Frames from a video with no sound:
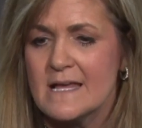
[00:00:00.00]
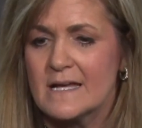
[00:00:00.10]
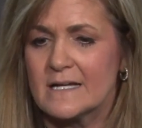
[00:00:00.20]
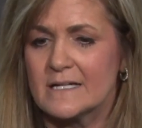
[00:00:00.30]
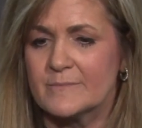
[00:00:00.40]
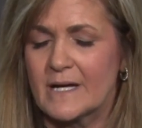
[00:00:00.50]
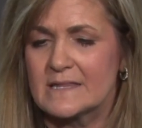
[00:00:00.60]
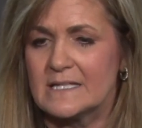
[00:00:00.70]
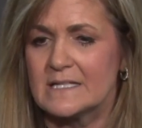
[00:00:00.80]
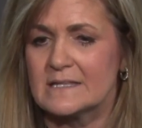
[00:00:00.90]
Um, I
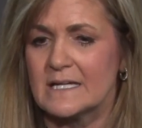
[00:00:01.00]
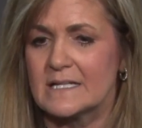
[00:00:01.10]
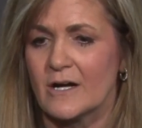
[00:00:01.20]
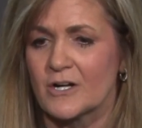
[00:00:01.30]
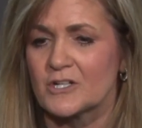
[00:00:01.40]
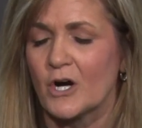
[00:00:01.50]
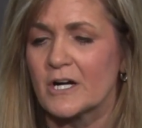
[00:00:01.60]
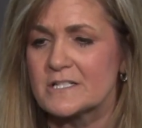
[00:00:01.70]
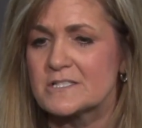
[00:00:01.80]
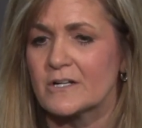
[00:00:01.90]
think that our
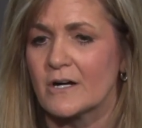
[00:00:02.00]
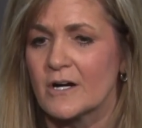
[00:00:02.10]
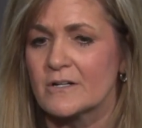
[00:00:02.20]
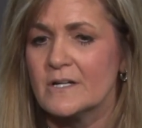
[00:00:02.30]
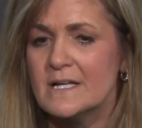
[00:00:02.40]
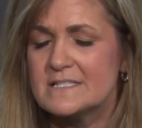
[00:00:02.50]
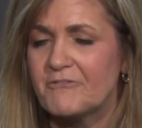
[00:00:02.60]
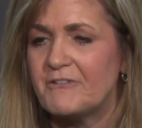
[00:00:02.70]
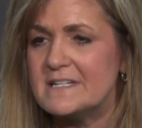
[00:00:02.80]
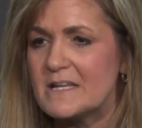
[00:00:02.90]
guards are, are
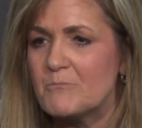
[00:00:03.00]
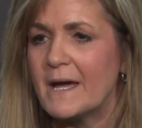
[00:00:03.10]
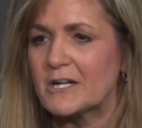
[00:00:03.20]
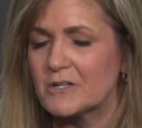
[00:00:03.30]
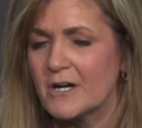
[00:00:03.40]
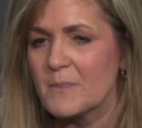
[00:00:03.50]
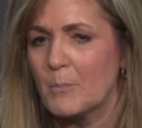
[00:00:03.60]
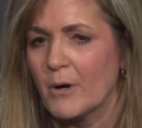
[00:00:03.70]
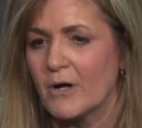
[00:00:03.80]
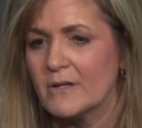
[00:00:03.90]
defending better on the
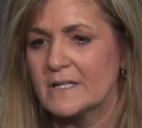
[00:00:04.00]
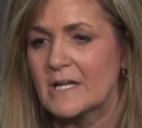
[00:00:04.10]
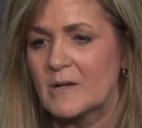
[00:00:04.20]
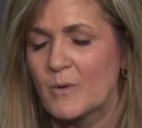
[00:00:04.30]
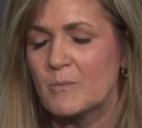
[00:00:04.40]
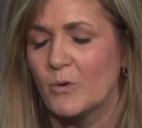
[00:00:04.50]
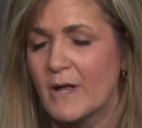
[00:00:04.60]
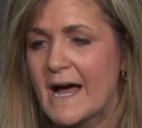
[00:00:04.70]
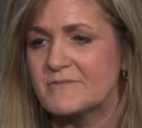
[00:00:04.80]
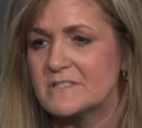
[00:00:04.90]
ball, and, and we will
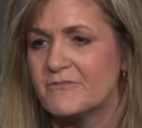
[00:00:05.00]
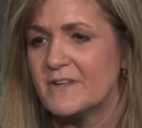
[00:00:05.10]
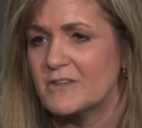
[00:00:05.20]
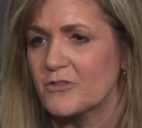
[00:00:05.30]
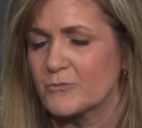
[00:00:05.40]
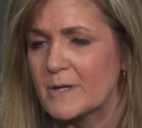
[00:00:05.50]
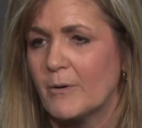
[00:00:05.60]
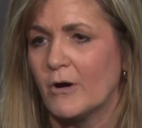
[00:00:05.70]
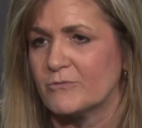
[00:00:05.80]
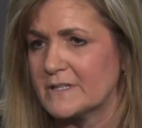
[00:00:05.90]
have to defend the three
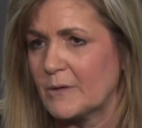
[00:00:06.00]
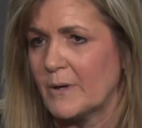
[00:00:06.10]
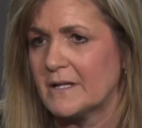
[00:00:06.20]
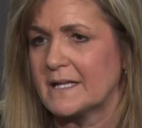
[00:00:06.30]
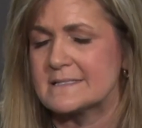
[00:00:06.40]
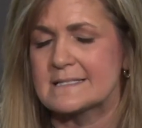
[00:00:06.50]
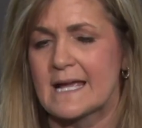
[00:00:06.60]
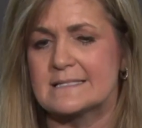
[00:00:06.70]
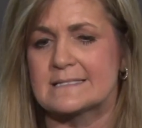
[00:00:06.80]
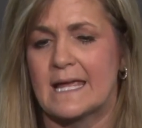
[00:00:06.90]
ball really well against
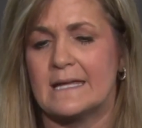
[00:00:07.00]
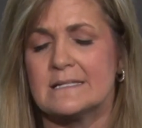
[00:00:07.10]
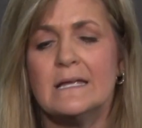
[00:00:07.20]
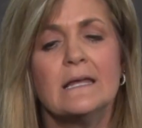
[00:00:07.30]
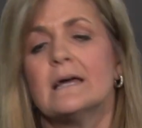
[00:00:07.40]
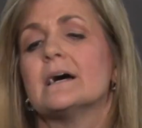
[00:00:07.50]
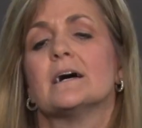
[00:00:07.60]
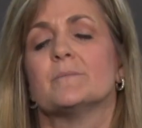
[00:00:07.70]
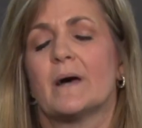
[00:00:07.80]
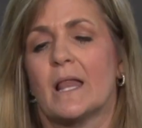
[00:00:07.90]
K State,
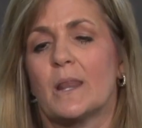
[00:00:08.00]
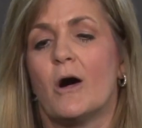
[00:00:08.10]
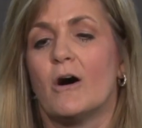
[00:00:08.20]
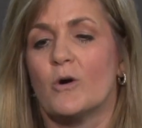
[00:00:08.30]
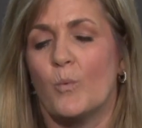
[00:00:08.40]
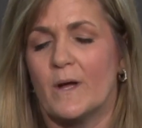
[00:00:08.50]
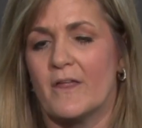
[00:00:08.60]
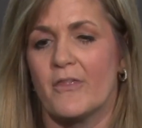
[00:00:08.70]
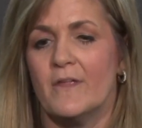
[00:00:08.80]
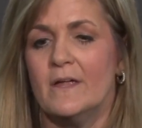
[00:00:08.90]
um, along
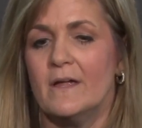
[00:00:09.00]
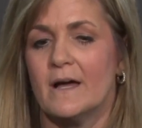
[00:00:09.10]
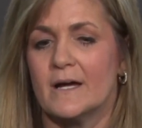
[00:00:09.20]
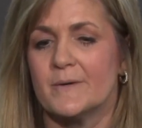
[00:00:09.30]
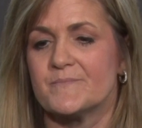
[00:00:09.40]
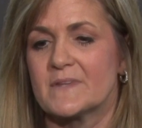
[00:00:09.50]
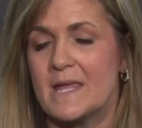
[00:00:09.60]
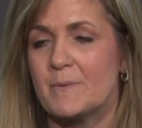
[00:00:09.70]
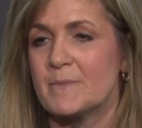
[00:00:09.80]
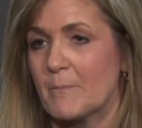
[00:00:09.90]
with um,
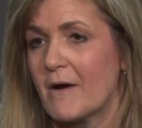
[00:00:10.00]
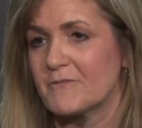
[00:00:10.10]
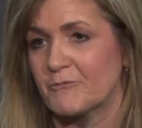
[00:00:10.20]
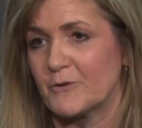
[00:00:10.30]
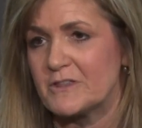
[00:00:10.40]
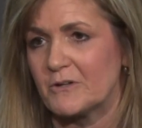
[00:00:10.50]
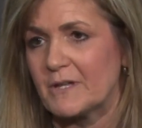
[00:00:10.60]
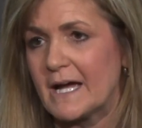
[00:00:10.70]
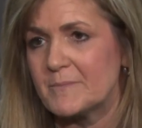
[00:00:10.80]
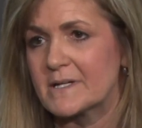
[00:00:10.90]
keeping them off the free throw
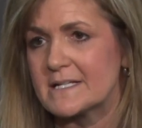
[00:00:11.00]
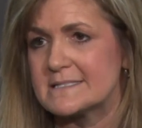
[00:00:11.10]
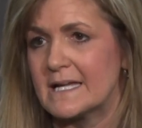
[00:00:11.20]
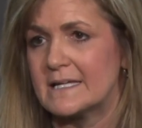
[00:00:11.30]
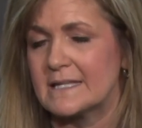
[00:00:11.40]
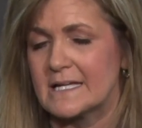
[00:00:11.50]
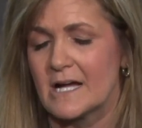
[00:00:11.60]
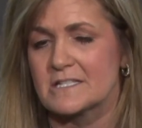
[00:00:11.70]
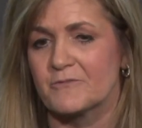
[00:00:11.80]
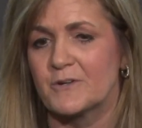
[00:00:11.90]
line because they, they
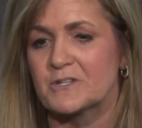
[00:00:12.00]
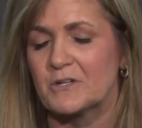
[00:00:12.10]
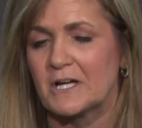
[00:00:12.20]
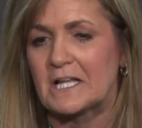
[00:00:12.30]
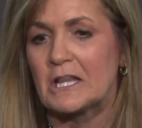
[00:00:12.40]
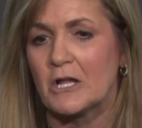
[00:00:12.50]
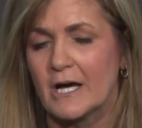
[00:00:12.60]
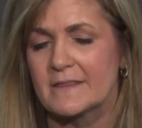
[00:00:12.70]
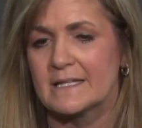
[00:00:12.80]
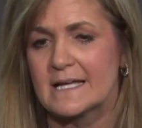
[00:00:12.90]
got to the free throw line a
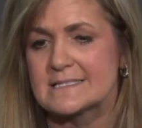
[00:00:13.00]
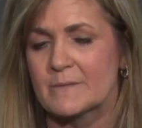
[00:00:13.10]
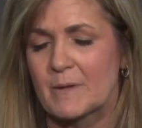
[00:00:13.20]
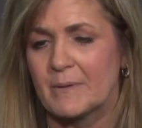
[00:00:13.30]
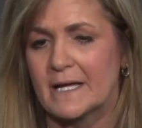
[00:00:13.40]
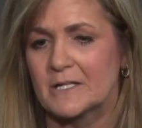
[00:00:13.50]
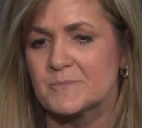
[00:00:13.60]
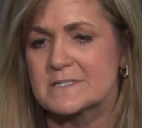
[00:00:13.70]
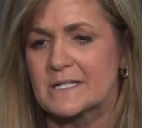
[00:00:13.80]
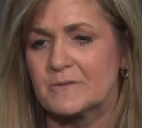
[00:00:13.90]
lot the last time we played
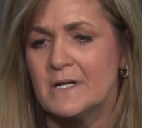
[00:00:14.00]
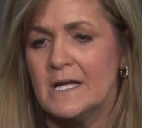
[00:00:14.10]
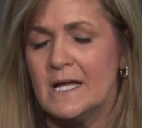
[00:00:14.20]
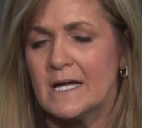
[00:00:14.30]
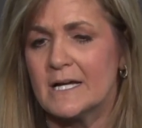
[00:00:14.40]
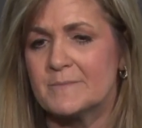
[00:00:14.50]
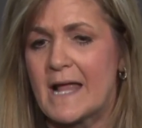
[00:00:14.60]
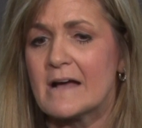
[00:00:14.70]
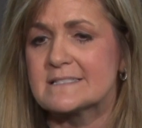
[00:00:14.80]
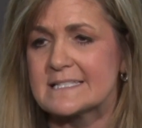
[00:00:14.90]
them. So um,
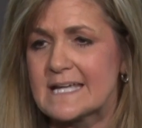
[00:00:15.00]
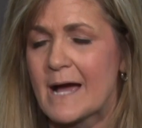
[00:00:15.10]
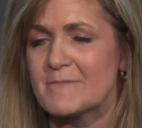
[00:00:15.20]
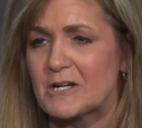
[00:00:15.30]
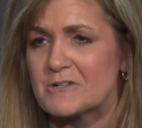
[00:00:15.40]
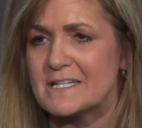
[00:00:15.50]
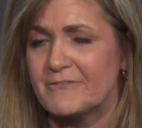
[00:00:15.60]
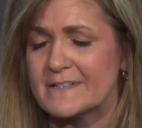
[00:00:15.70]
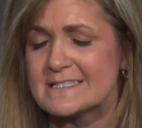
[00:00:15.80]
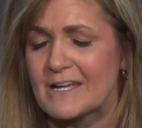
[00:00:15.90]
now's the time that our
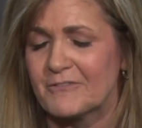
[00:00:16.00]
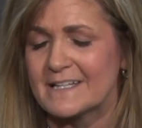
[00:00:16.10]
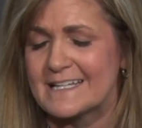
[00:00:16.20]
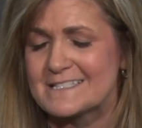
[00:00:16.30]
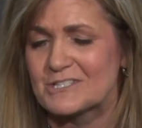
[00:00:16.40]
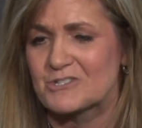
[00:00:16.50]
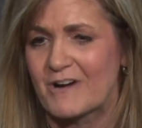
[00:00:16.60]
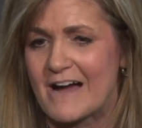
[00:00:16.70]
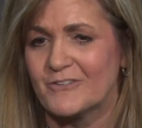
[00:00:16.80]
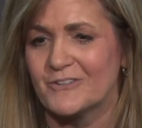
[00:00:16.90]
defense definitely needs to
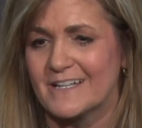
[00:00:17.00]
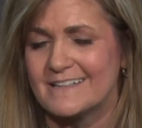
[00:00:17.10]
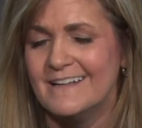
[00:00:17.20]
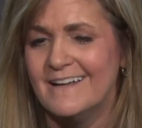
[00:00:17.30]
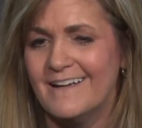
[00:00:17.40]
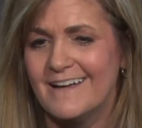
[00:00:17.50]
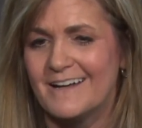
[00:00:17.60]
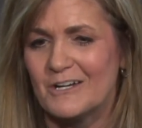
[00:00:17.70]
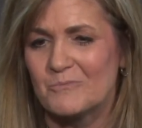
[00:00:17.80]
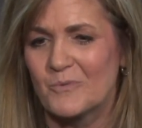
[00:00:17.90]
travel, and
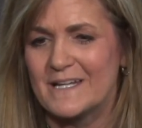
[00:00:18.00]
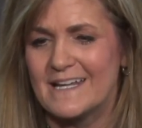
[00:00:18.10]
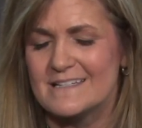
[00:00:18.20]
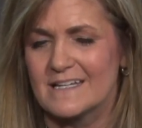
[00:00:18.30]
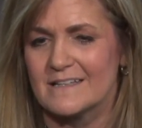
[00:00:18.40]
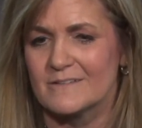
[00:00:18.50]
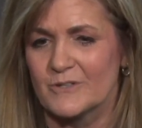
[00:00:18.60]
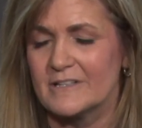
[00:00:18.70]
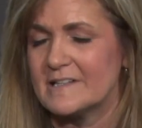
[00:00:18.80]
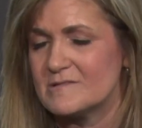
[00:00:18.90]
um, we need to
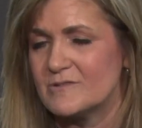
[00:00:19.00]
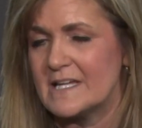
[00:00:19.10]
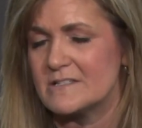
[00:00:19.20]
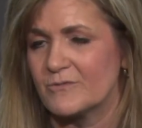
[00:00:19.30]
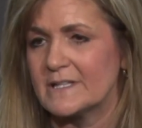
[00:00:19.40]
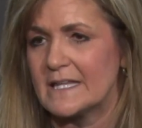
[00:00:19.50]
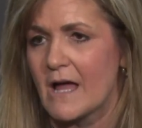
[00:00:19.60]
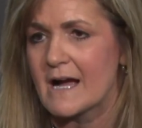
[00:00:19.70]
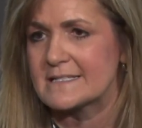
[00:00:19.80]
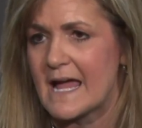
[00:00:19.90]
really need to really
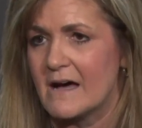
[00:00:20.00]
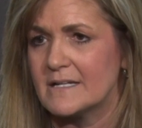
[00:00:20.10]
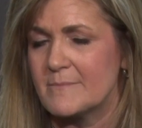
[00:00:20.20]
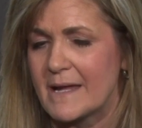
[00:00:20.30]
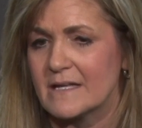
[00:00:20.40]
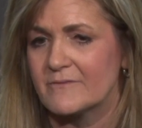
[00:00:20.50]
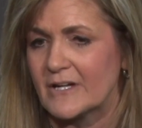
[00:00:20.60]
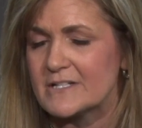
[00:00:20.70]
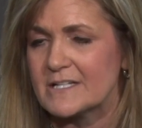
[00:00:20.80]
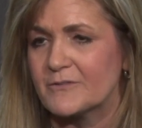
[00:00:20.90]
lock down and make it
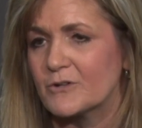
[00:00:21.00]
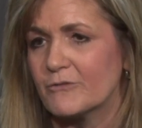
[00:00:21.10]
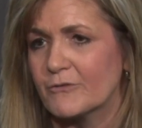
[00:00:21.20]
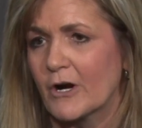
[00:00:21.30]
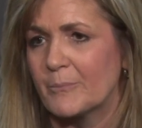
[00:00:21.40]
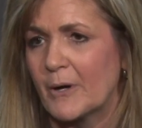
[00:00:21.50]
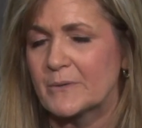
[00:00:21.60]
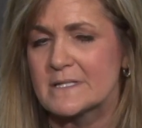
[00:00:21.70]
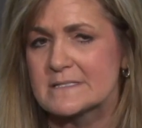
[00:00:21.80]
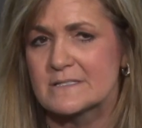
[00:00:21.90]
very difficult for our
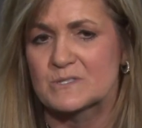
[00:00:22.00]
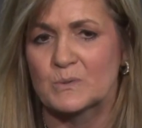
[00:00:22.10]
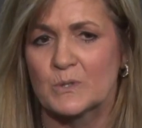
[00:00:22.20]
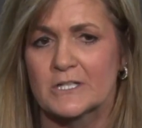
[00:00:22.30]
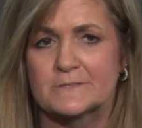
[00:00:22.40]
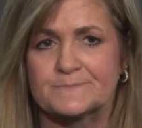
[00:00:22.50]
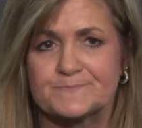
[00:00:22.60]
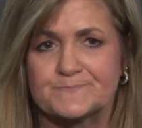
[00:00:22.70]
opponents to score.